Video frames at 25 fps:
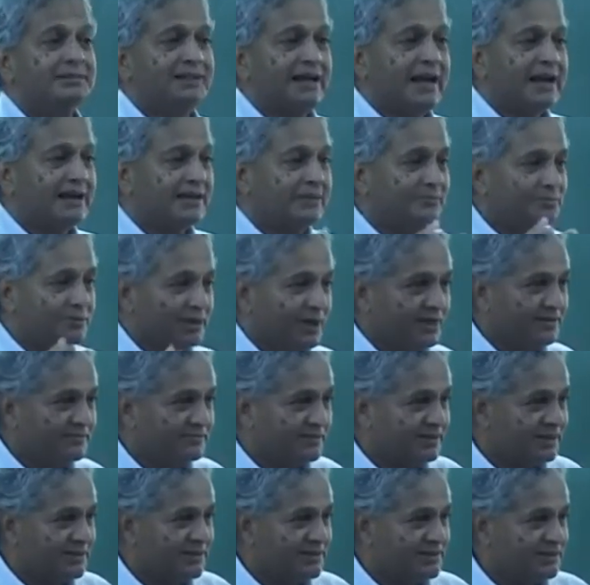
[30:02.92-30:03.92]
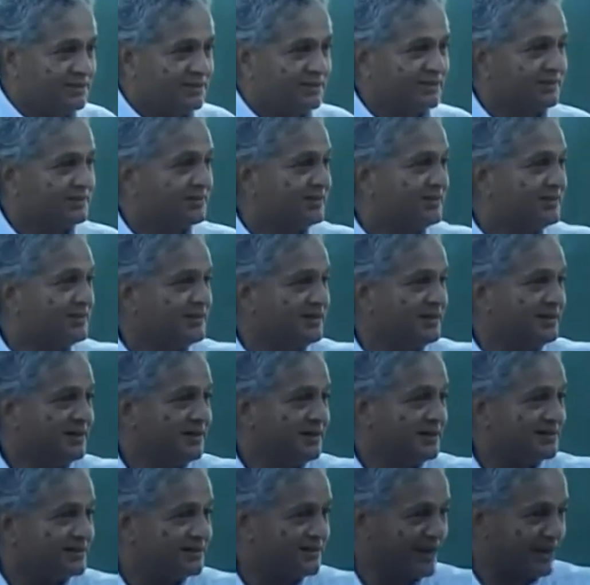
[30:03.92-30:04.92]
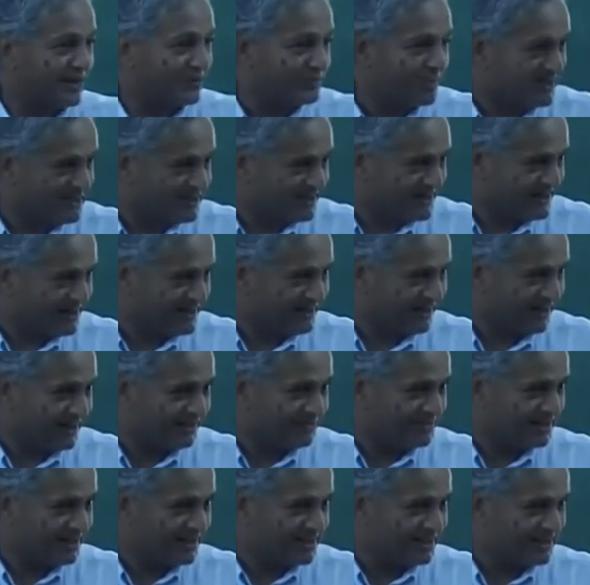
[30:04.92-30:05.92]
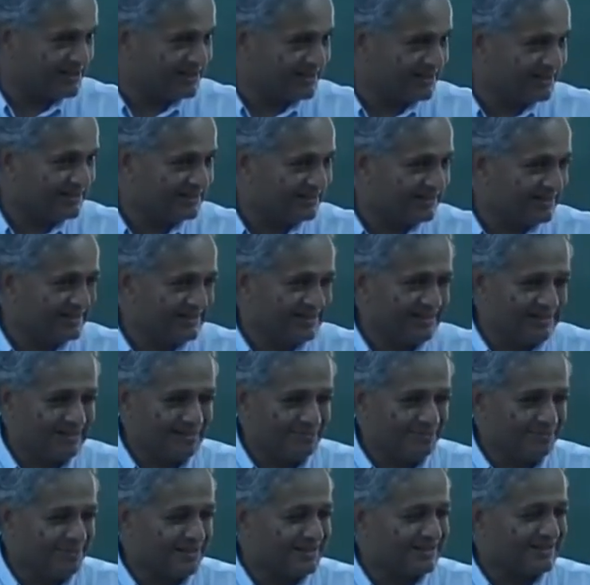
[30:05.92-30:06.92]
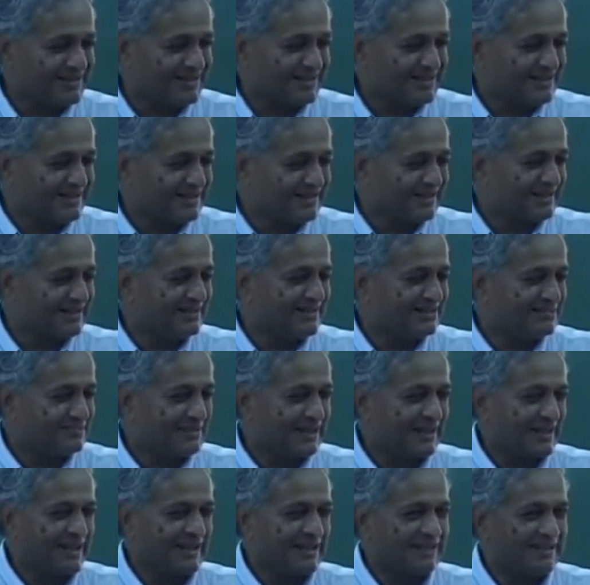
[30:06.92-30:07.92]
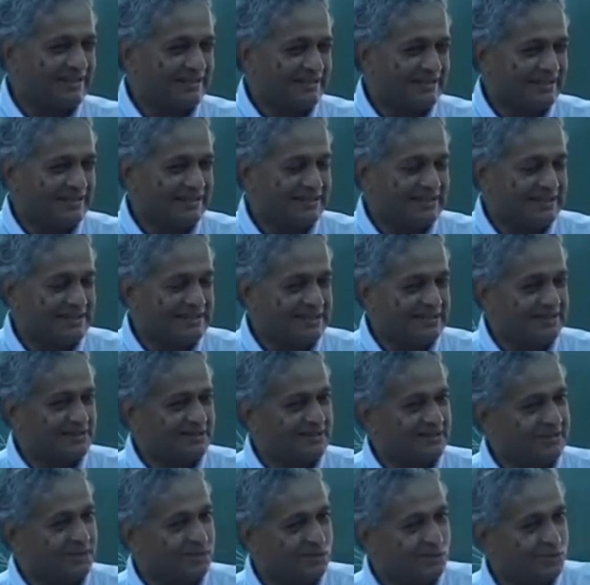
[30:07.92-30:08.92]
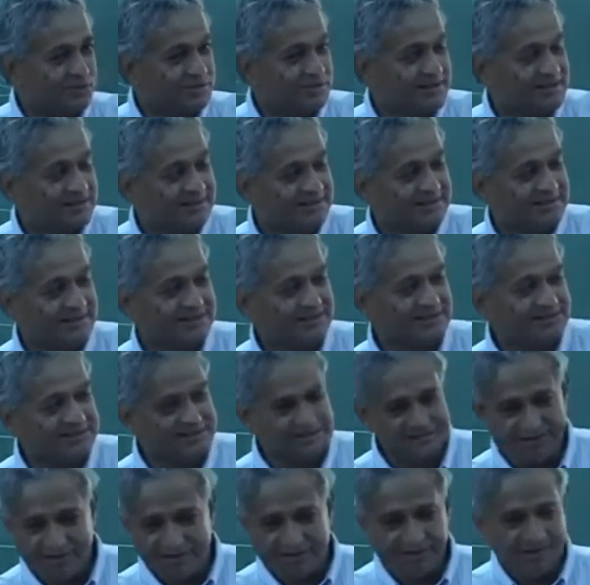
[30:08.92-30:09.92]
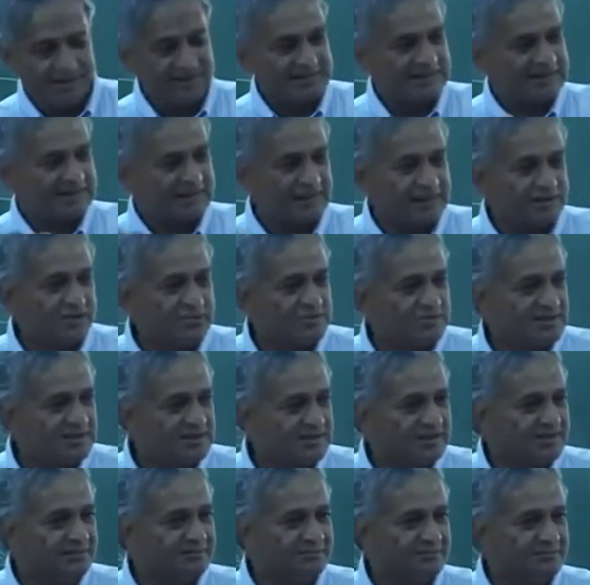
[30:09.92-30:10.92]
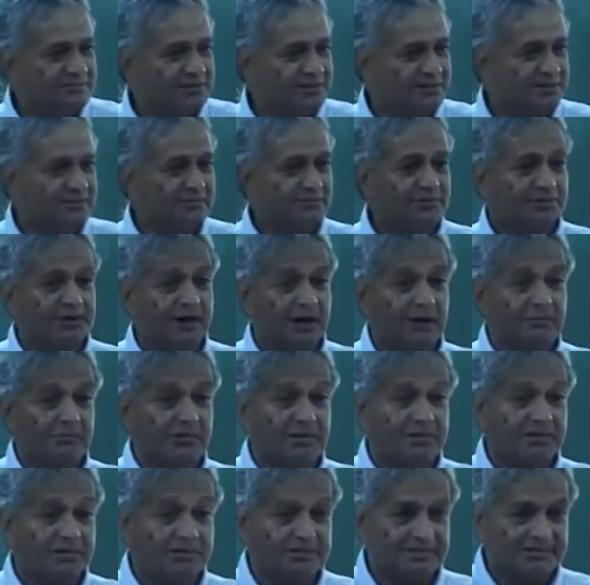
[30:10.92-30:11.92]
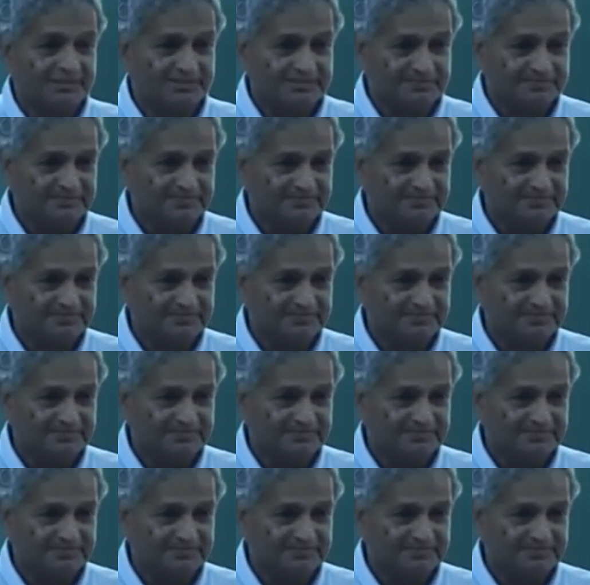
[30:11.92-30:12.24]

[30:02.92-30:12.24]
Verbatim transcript: tandem configuration or side by side configuration please understand the mechanical linkages in those cases all the transmission becomes complex